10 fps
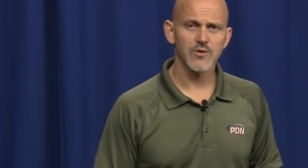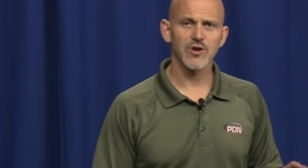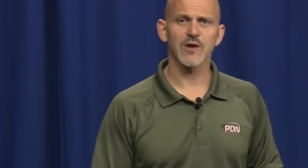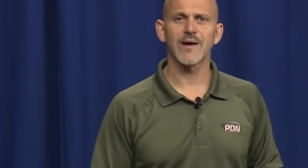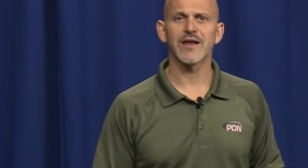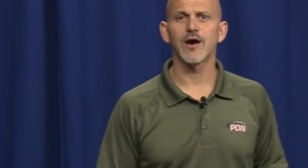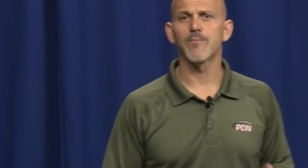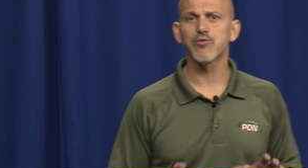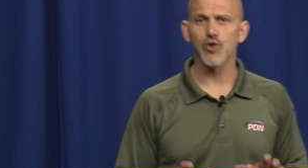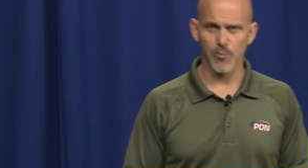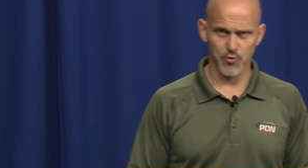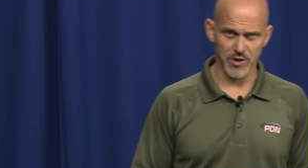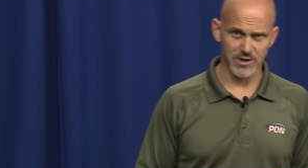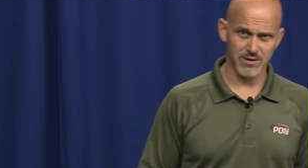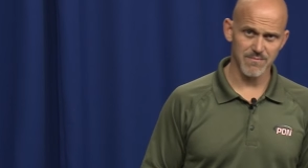to talk about
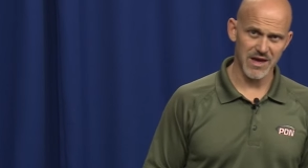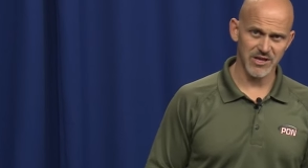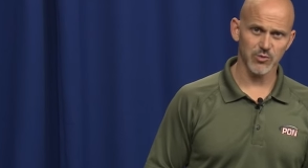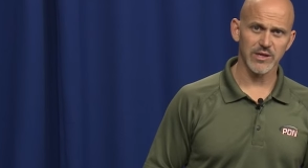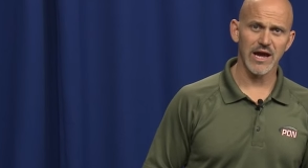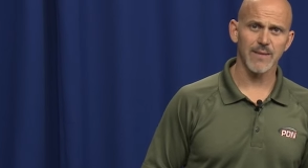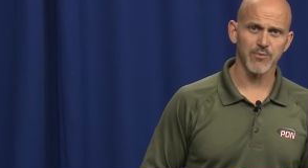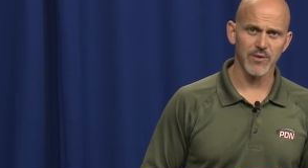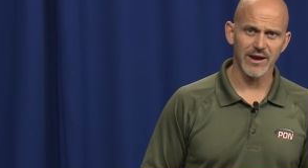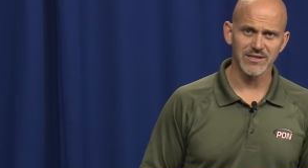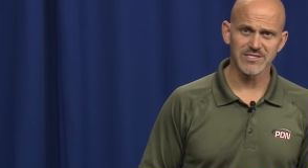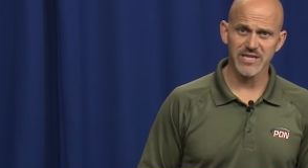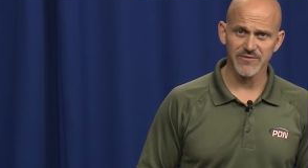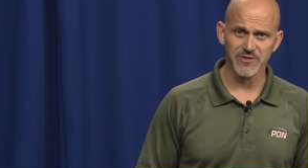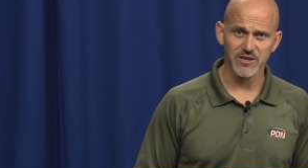appropriate manually operated
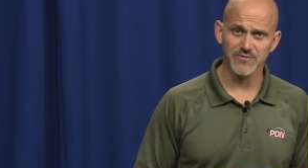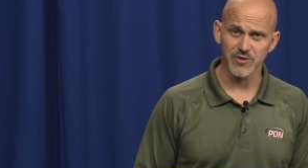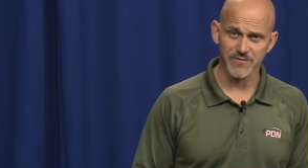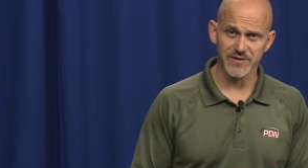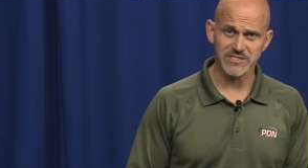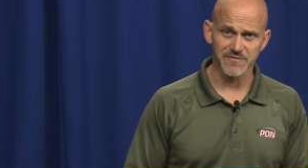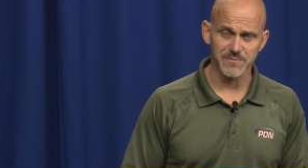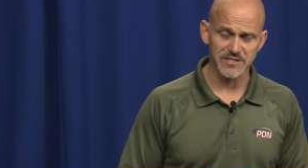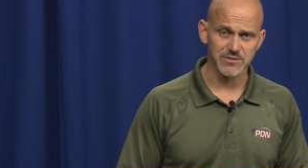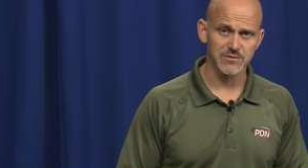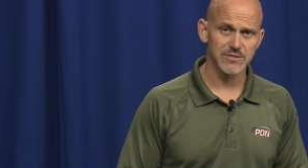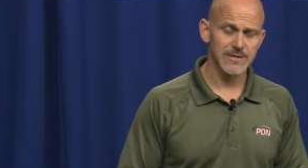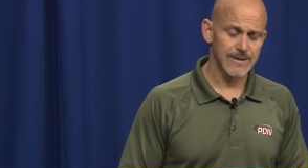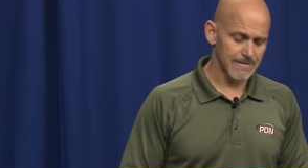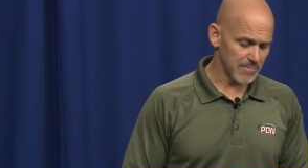safeties for defensive pistols.
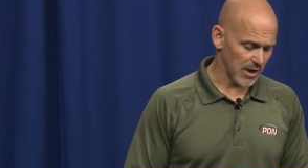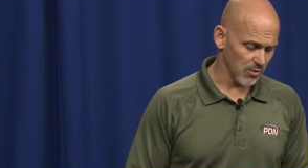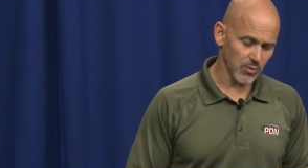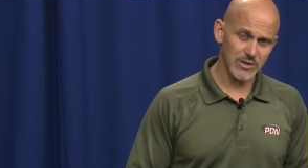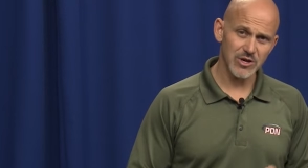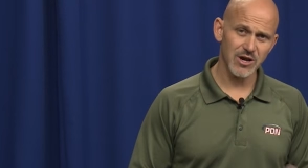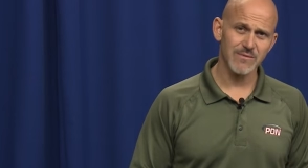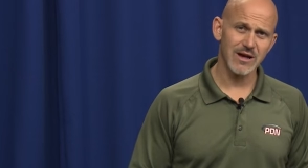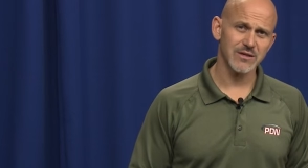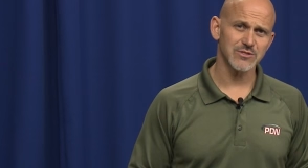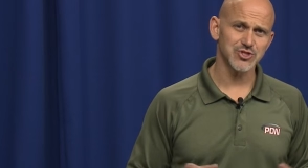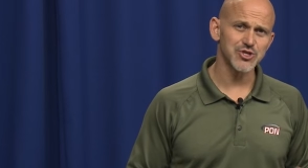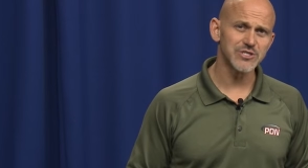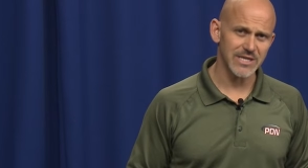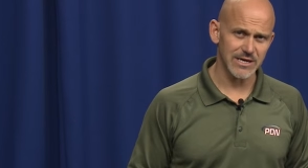Now, when we talk about
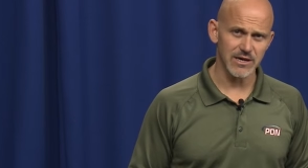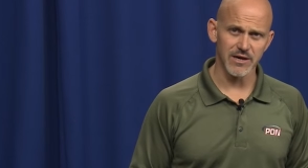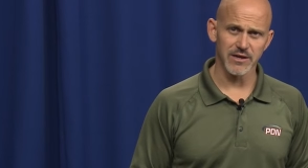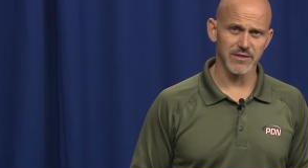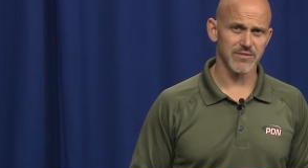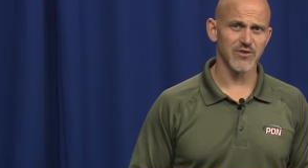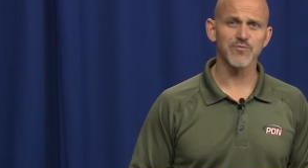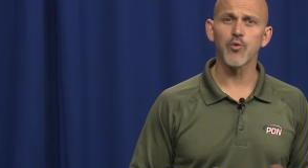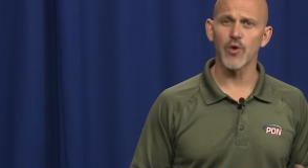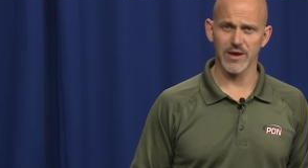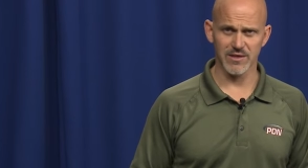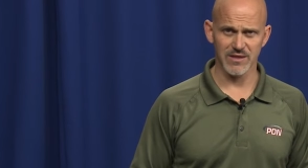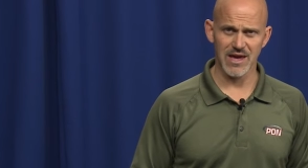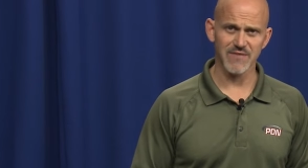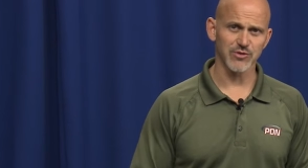choosing a gun at this point in
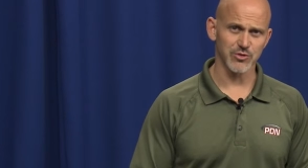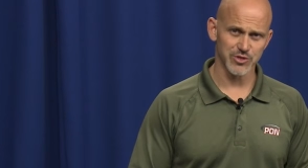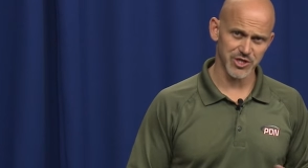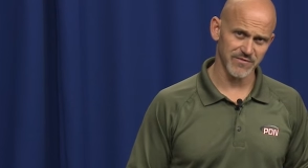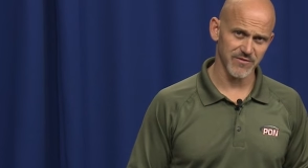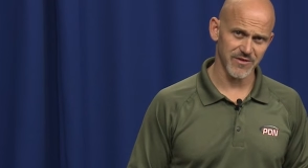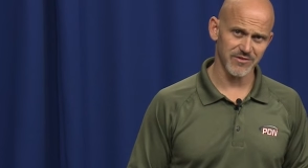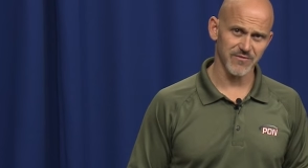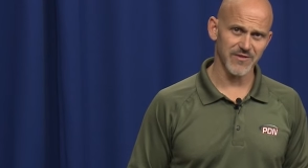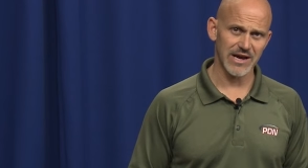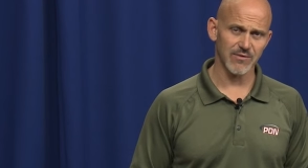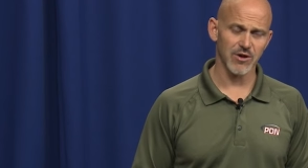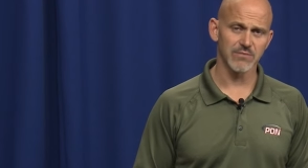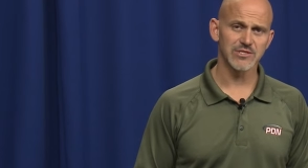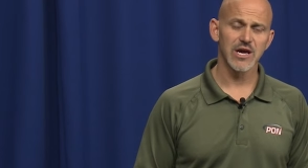the evolution of defensive
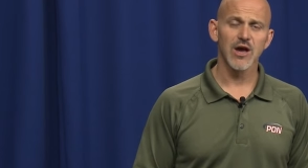firearms,